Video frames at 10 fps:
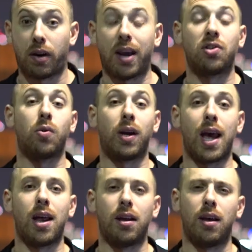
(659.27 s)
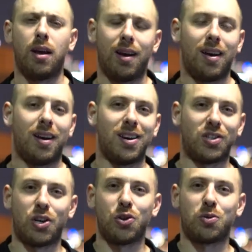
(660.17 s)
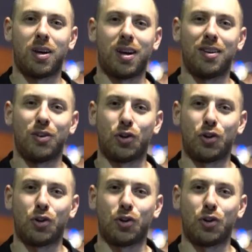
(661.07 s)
Okay. So again, "Excuse me,